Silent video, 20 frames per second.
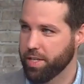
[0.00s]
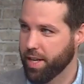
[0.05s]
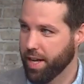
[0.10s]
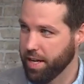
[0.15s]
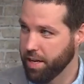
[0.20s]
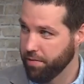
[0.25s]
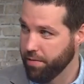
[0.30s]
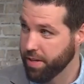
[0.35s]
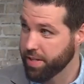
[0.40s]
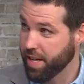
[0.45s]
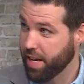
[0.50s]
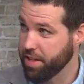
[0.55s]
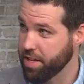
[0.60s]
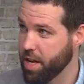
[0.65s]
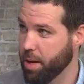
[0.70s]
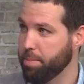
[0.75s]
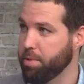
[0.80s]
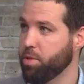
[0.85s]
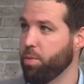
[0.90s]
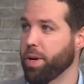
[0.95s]
and it's kind of it's on
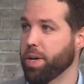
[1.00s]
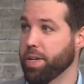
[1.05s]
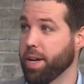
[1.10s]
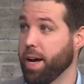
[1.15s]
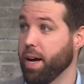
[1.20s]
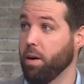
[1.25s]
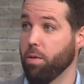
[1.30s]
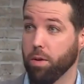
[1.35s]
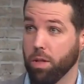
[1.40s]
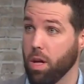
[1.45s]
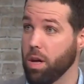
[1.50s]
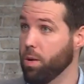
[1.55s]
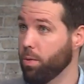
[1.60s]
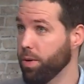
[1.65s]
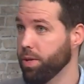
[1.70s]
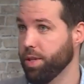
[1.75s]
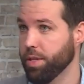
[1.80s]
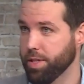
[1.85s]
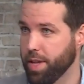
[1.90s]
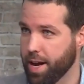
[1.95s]
the upswing now, along
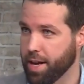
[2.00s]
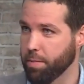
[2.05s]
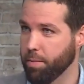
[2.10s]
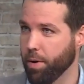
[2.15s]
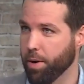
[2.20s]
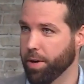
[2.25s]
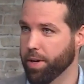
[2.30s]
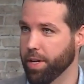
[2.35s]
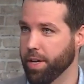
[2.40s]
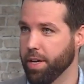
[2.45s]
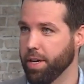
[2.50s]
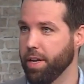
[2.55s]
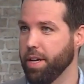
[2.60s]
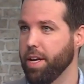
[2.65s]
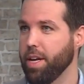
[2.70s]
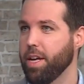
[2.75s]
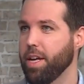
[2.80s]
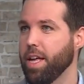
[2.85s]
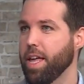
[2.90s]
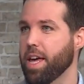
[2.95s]
with the stock market.
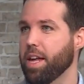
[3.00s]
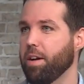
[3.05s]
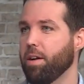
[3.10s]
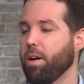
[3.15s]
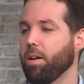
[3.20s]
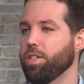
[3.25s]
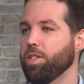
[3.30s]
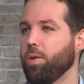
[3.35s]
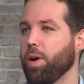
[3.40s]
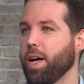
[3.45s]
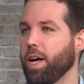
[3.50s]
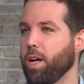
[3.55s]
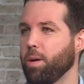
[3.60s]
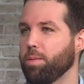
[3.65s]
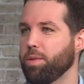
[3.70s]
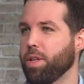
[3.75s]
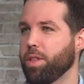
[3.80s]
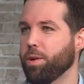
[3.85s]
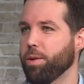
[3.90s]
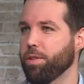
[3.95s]
And it also
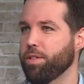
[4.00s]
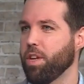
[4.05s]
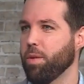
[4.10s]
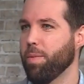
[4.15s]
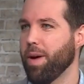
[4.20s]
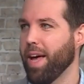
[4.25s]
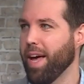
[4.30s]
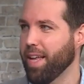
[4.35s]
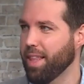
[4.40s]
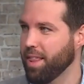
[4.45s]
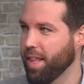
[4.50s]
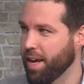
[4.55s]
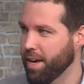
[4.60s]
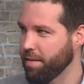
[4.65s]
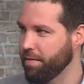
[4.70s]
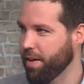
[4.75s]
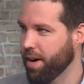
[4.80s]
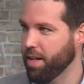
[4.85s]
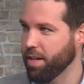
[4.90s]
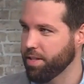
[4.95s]
helps that there's some
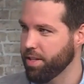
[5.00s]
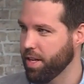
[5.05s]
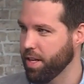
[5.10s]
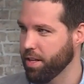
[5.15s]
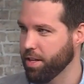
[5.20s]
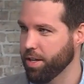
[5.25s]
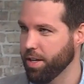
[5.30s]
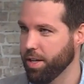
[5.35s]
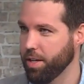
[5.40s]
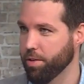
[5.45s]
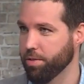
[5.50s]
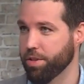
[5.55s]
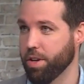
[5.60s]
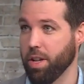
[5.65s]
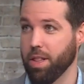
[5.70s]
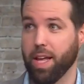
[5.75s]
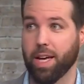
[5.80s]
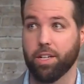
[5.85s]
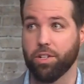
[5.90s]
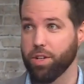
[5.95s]
headline volatility. There's an
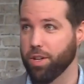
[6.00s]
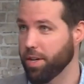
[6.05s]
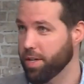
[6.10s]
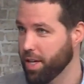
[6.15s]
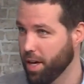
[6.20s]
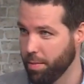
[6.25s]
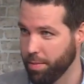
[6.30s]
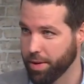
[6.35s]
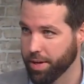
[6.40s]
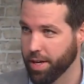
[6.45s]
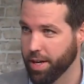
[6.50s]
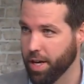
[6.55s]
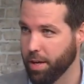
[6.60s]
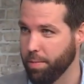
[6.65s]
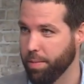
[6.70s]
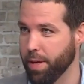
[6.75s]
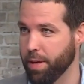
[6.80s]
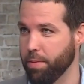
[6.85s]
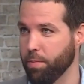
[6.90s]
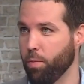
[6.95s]
election coming
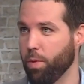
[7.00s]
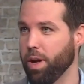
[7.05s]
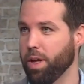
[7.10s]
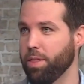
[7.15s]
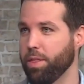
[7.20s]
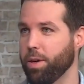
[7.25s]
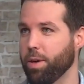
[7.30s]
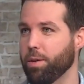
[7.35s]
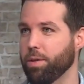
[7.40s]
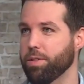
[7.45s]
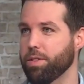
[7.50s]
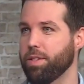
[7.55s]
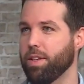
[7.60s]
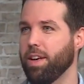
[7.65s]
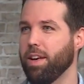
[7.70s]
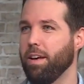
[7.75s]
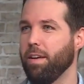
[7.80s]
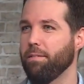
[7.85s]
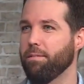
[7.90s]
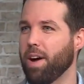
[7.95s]
up, and when there's
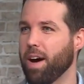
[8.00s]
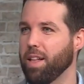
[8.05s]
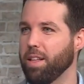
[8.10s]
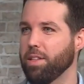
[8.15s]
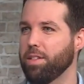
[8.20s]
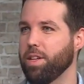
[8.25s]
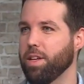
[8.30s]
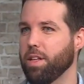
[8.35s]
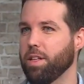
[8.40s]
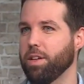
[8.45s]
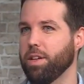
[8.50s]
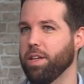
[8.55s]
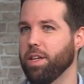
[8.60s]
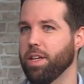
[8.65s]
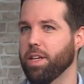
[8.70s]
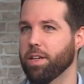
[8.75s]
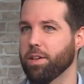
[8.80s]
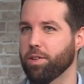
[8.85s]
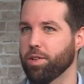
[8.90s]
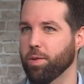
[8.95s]

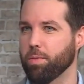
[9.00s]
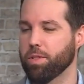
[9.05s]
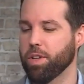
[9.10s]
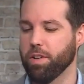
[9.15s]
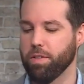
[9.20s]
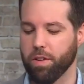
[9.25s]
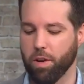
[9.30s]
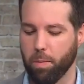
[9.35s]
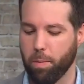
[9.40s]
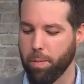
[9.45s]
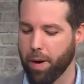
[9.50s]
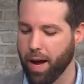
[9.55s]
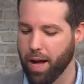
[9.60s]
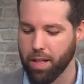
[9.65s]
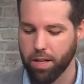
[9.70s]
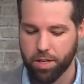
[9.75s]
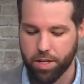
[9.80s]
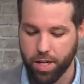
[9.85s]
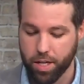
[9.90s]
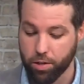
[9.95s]
volatility in terms of you know
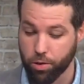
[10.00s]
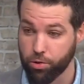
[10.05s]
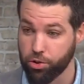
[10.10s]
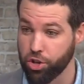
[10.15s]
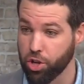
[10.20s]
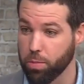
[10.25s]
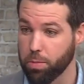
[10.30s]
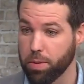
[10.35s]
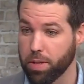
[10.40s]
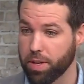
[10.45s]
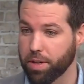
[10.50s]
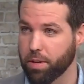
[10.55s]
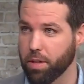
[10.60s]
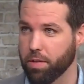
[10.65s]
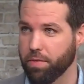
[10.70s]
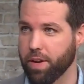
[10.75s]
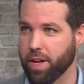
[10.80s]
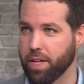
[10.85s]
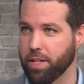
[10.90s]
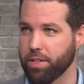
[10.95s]
politics or geopolitical
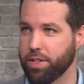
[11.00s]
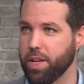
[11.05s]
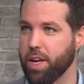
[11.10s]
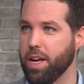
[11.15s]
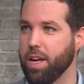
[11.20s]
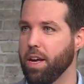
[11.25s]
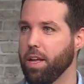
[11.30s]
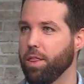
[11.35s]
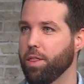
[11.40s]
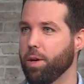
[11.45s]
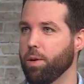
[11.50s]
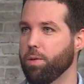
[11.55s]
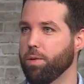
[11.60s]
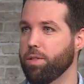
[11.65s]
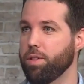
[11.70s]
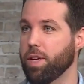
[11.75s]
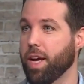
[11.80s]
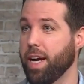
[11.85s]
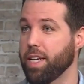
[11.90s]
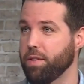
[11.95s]
events,
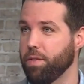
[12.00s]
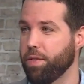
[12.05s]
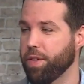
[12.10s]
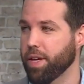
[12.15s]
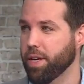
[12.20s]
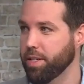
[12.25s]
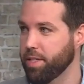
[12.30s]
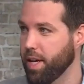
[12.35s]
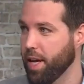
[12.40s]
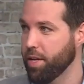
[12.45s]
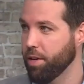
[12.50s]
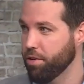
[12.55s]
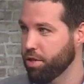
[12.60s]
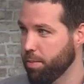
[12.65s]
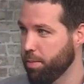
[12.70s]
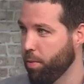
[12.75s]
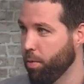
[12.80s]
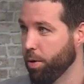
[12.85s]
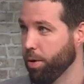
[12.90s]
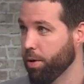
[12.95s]
those kinds of things tend to
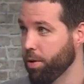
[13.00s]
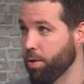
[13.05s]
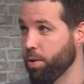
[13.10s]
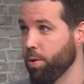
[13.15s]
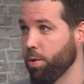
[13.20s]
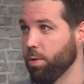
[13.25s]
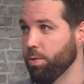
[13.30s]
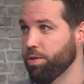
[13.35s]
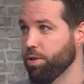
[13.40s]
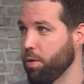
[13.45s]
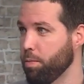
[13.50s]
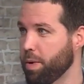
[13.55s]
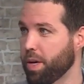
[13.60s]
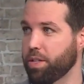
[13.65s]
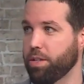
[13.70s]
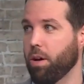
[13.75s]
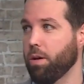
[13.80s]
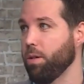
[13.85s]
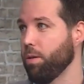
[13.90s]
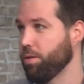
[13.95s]
support gold. So,
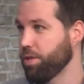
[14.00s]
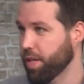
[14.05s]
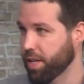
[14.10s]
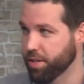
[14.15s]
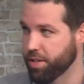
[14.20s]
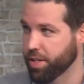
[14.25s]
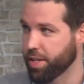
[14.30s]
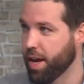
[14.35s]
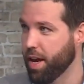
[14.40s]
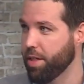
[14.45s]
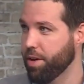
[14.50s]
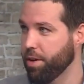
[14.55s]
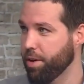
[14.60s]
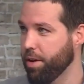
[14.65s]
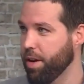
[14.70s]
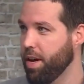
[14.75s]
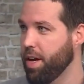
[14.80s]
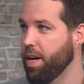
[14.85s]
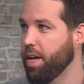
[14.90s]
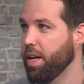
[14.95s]
mix all those things
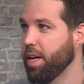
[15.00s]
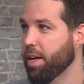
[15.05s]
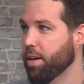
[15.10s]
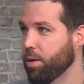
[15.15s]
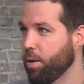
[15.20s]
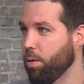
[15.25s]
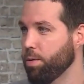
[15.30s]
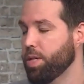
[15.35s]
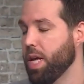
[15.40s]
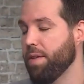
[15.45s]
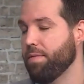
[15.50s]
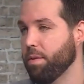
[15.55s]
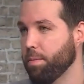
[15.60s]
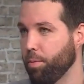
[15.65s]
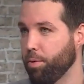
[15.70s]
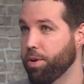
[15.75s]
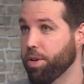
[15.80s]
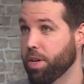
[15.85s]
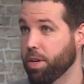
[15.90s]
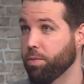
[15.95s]
together, and gold's having a
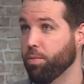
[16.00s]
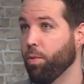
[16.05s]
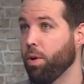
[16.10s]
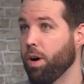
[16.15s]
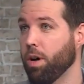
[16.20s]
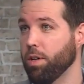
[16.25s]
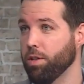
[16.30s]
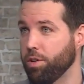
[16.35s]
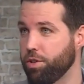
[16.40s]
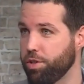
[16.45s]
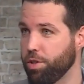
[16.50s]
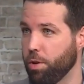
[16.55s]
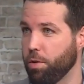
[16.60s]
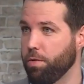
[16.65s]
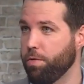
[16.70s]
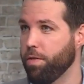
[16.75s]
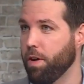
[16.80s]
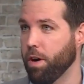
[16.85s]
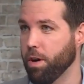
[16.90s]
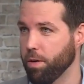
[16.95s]
pretty good run so
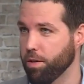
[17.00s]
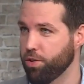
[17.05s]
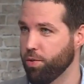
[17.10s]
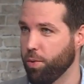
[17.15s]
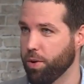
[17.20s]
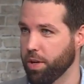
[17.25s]
far in